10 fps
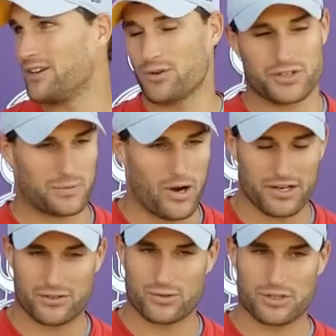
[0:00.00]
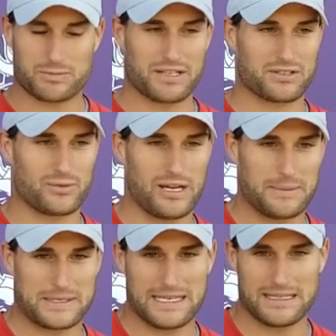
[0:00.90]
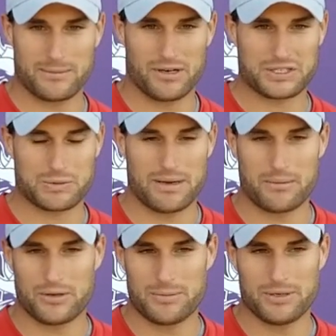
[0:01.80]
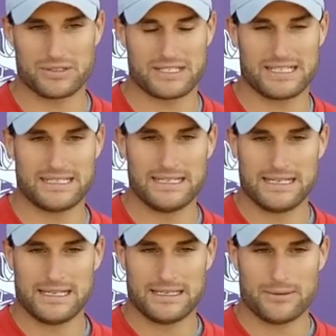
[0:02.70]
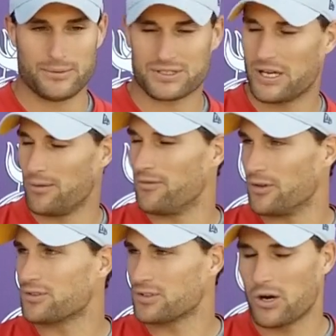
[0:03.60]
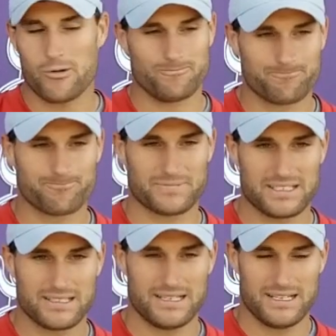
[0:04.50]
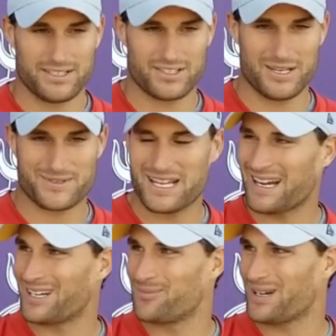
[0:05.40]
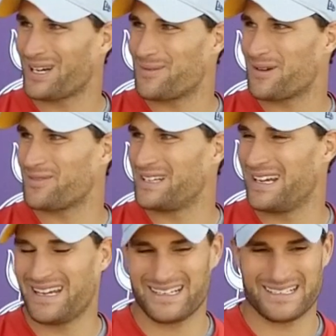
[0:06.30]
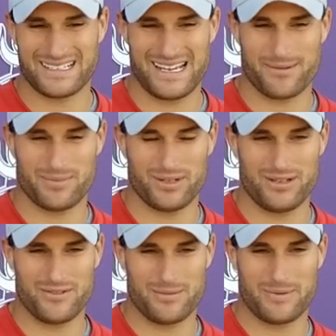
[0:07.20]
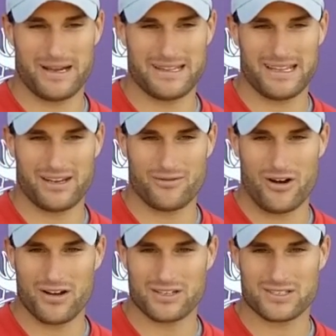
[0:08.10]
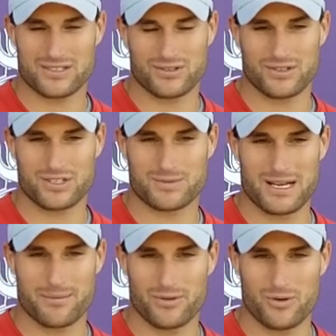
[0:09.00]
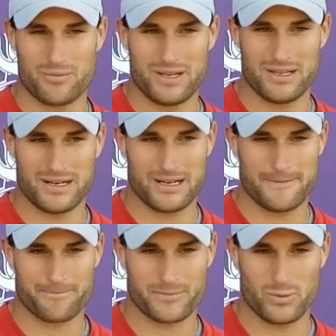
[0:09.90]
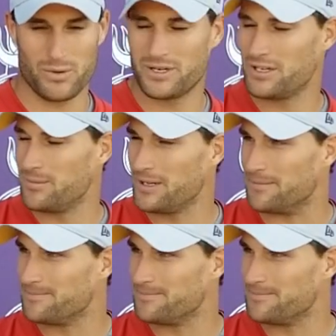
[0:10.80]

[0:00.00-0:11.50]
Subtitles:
Just walking through those mental reps, getting the muscle memory built in was helpful. So just keep stacking a brick up every day and believe that by the end of August, early September, we'll be where we need to be.